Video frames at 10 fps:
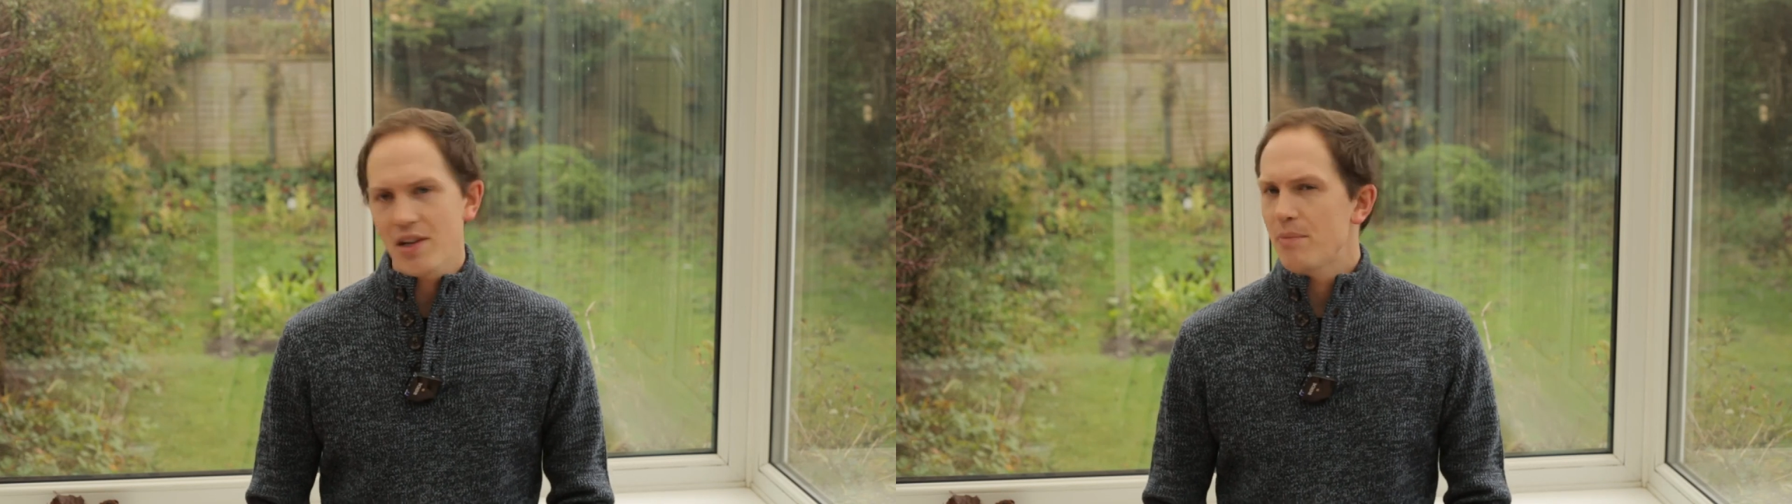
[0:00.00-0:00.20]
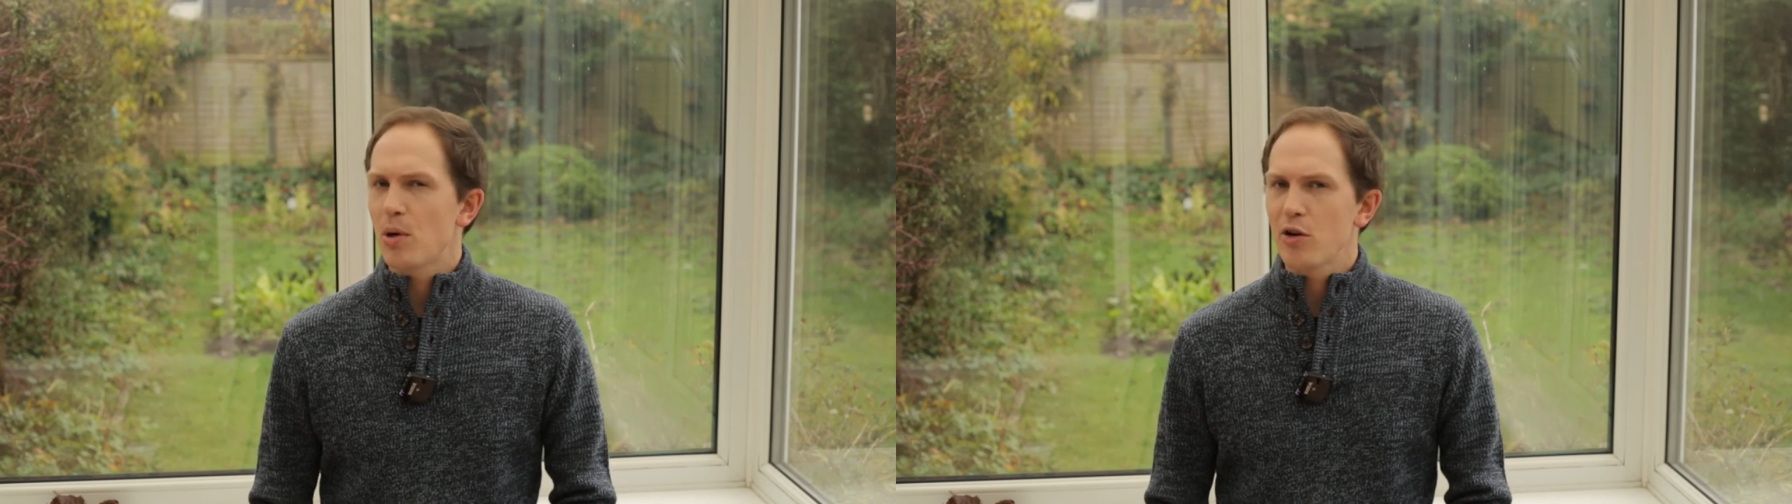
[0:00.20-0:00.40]

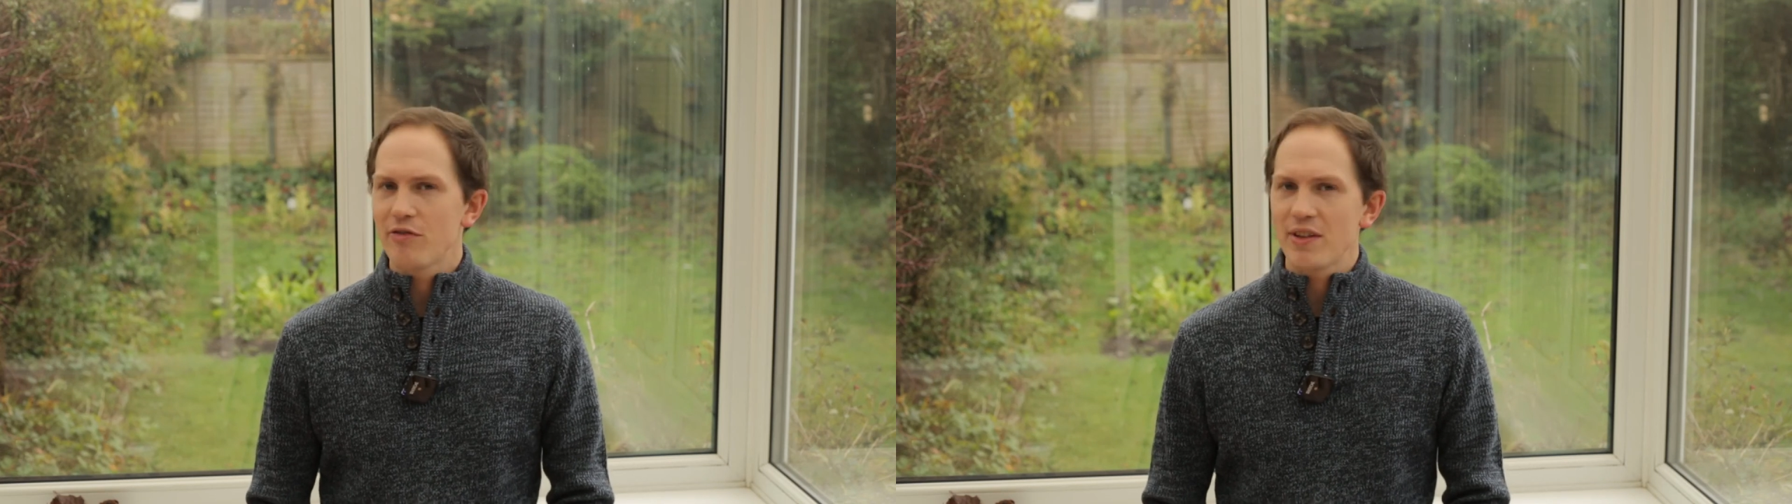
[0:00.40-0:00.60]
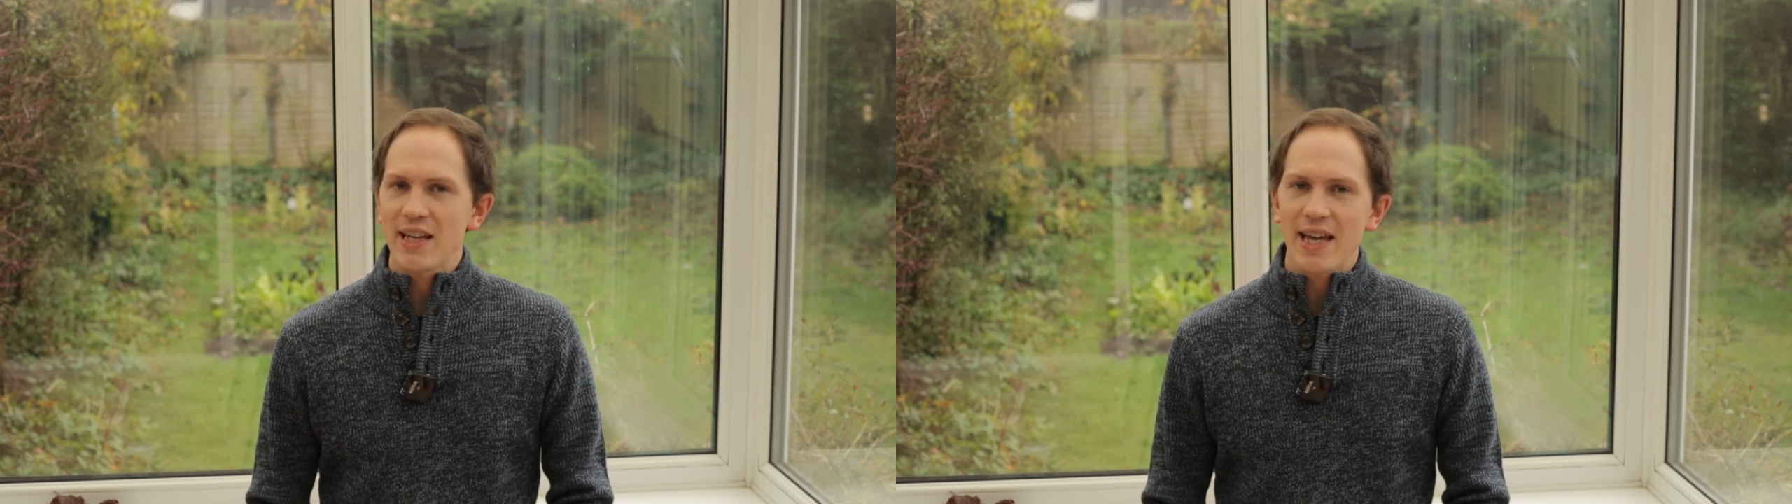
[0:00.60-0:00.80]
They're
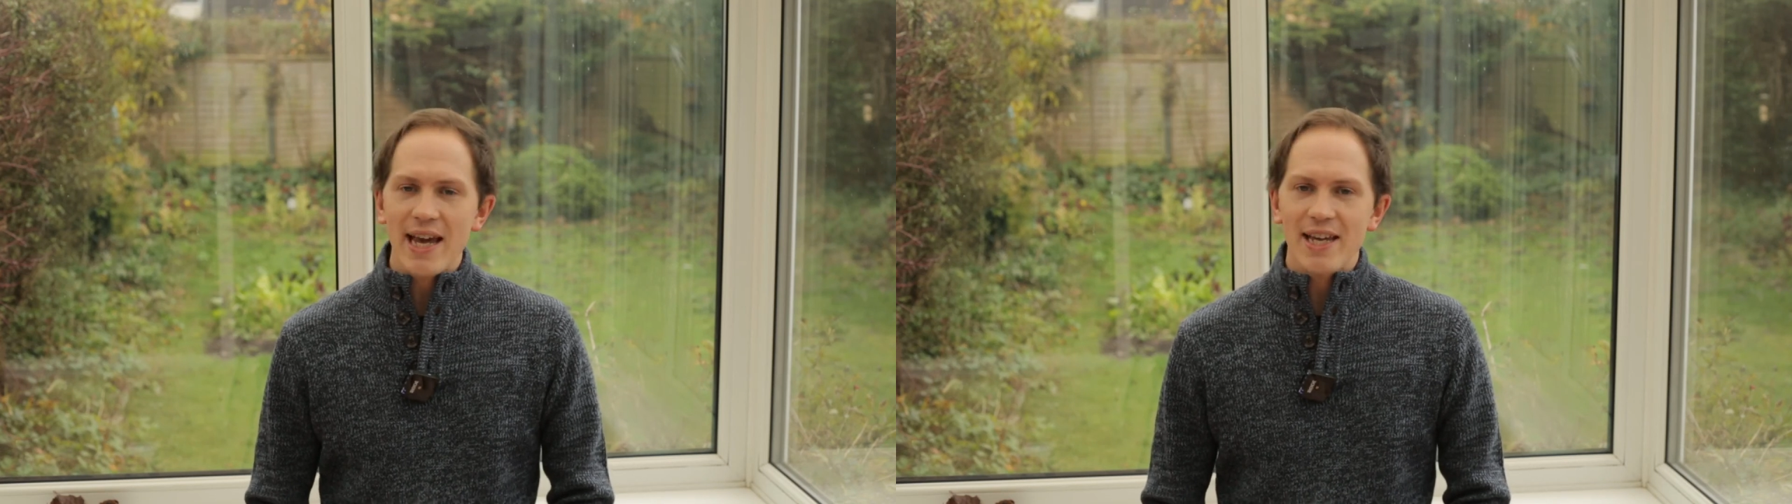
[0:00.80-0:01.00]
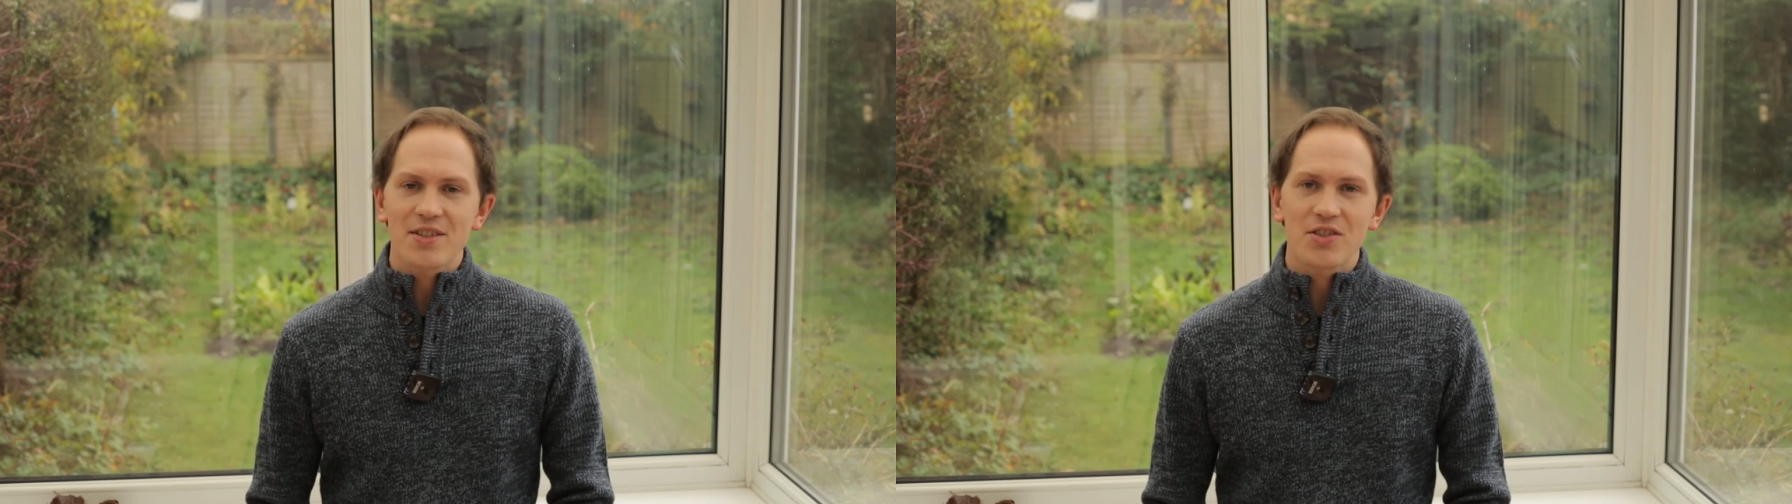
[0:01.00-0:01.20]
both in the
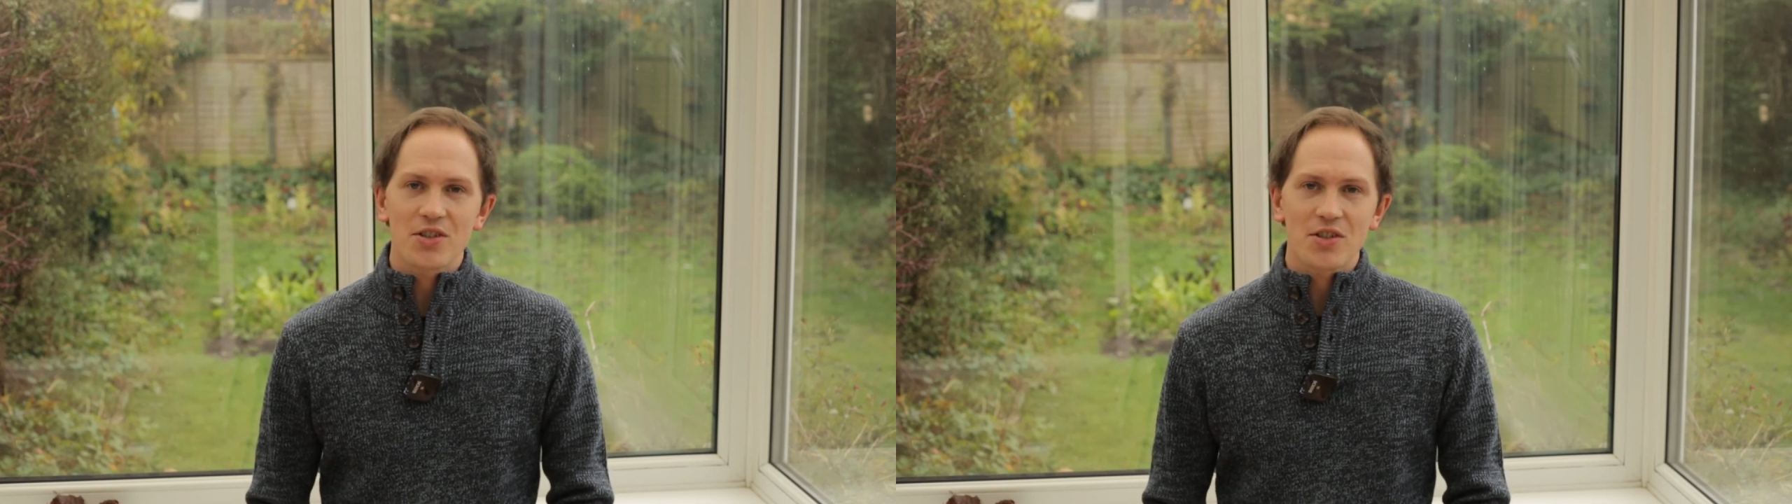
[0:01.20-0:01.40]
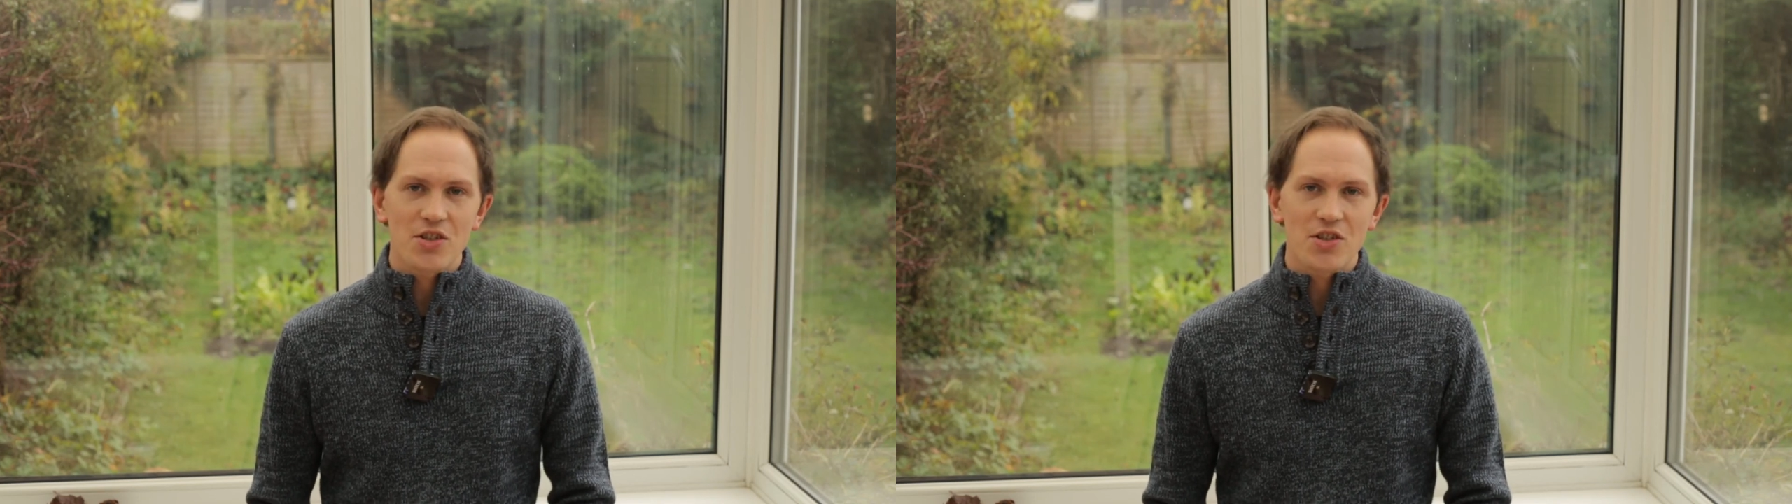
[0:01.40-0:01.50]
Acer